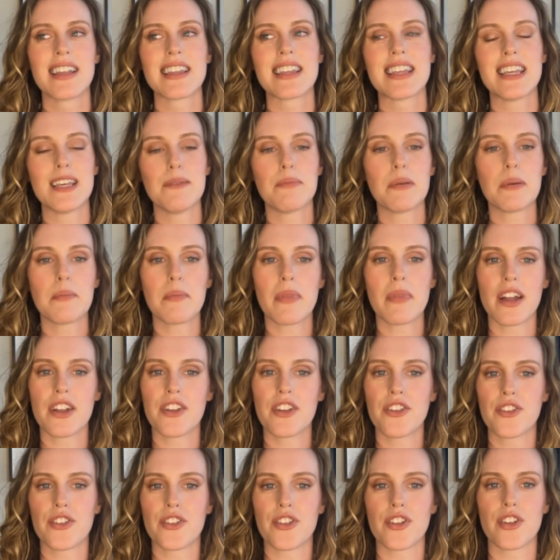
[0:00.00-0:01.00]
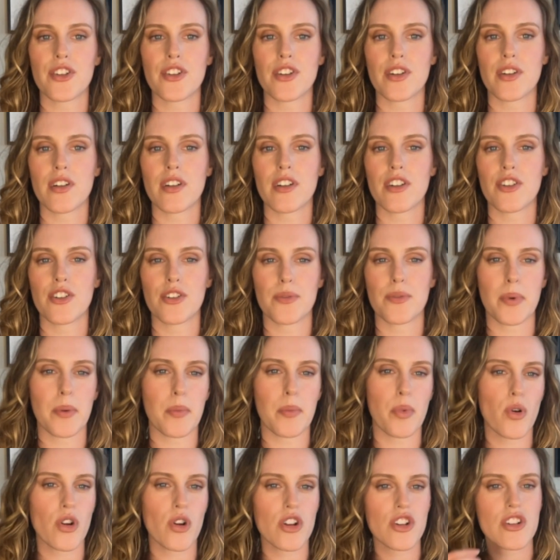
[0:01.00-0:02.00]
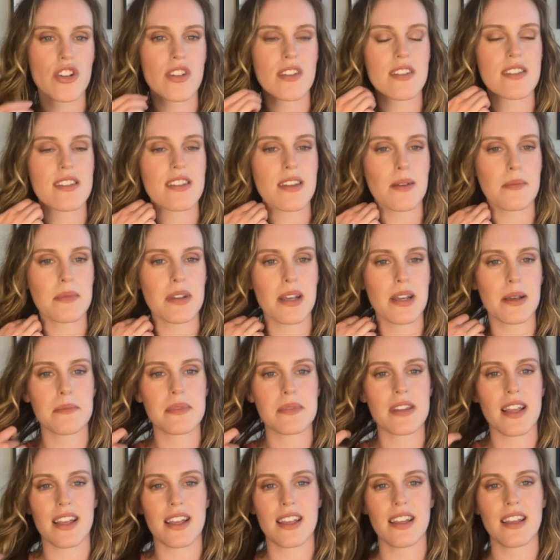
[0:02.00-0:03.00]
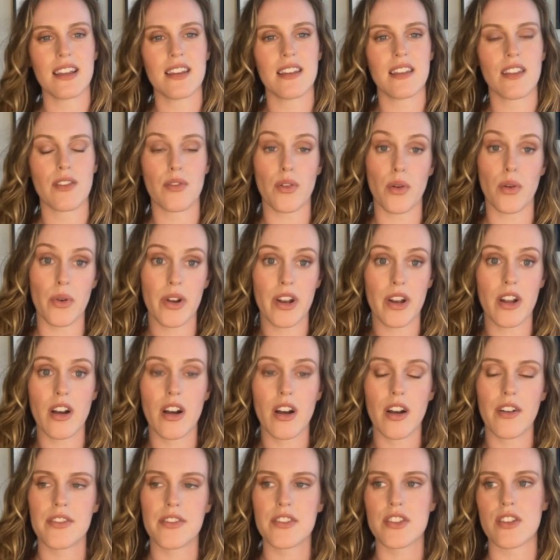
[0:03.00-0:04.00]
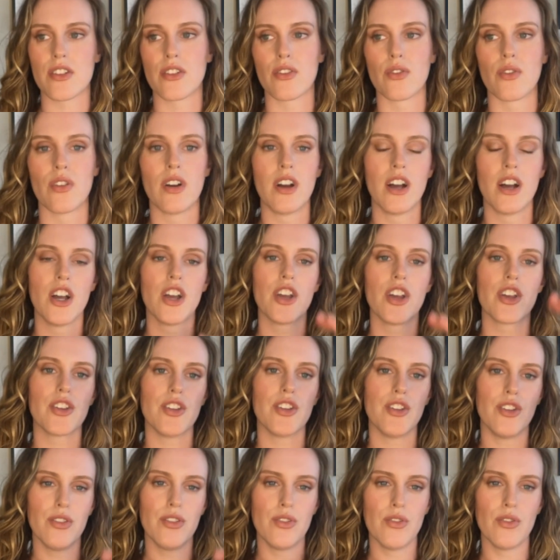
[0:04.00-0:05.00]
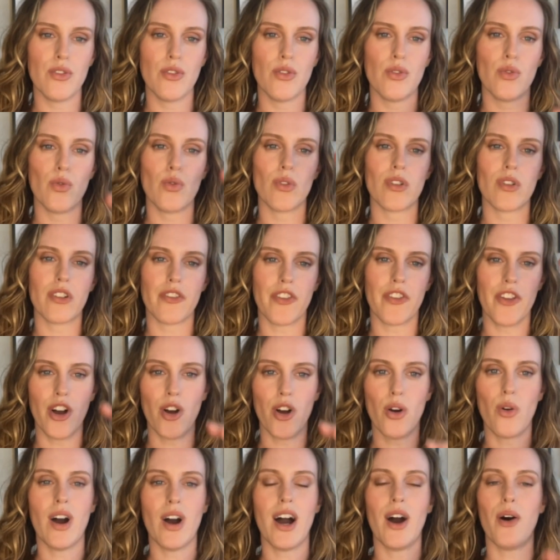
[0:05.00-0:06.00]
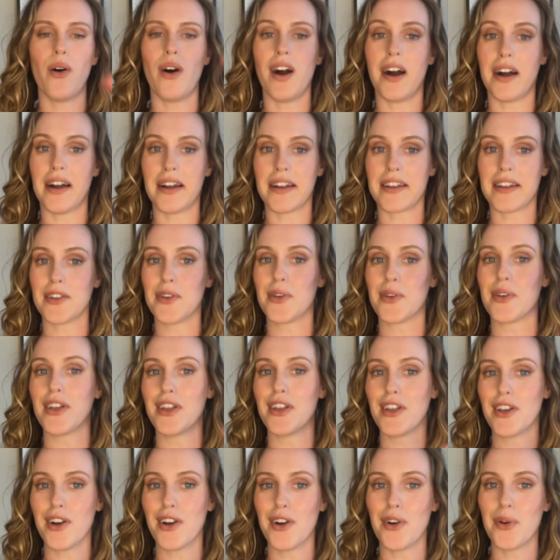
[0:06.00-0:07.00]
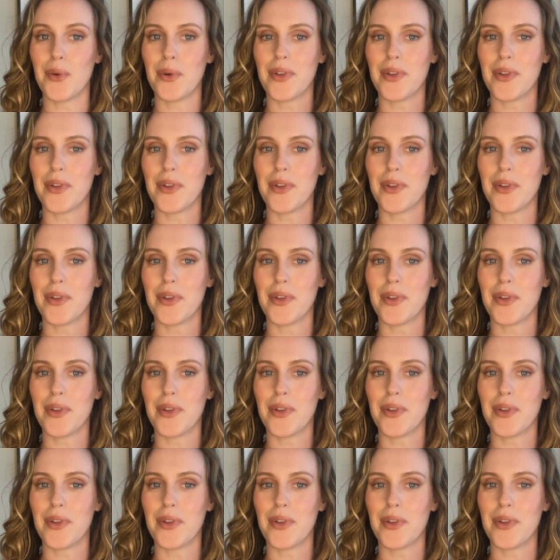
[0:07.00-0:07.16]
keep in mind your proportions. Sometimes that can throw it off, so you will know how high you can go